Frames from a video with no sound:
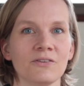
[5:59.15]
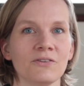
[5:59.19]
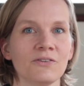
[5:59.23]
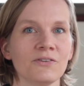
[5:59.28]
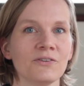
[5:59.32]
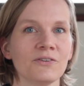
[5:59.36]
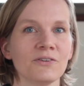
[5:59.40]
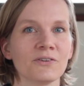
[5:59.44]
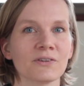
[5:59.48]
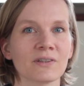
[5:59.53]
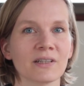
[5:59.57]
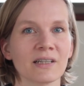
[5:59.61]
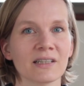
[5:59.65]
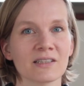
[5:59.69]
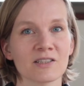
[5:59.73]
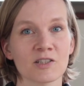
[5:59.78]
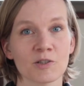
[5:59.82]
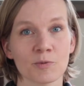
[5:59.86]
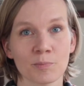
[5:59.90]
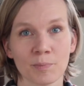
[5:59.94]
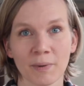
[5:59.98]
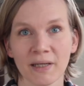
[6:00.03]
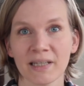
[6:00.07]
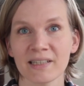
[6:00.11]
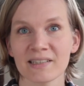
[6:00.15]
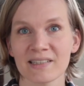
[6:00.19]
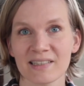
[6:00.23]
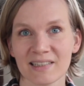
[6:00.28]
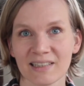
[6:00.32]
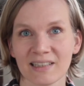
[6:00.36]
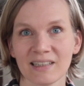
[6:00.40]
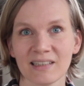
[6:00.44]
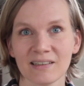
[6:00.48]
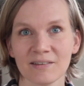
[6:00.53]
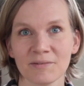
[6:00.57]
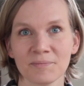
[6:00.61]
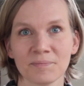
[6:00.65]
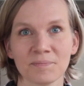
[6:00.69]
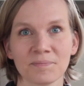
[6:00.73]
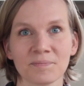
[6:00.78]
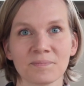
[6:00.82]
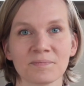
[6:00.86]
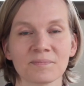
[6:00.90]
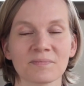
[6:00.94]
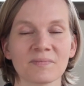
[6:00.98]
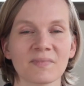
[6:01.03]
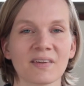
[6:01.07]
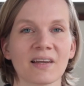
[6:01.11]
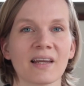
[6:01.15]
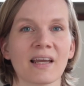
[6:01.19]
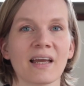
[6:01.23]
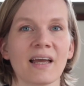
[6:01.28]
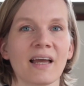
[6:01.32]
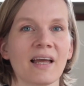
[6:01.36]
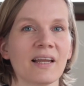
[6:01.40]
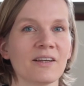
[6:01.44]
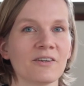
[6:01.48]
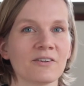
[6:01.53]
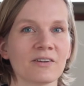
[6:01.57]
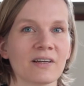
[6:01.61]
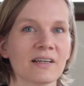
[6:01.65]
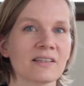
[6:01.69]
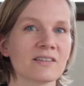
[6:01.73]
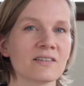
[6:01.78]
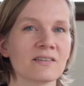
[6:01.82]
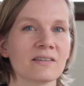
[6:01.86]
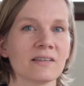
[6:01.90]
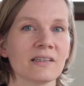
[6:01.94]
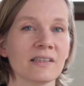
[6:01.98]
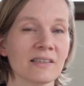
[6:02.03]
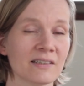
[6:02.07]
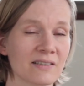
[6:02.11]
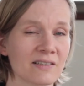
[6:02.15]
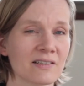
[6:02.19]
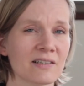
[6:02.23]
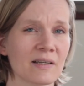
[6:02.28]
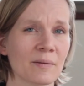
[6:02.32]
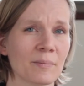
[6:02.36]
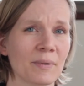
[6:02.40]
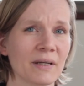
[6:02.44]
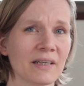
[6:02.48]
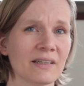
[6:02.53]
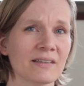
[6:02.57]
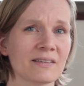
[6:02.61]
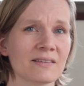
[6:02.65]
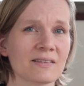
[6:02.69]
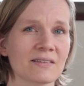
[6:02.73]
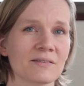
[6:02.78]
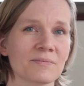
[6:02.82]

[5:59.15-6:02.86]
you got Spacey, and you got Instabase.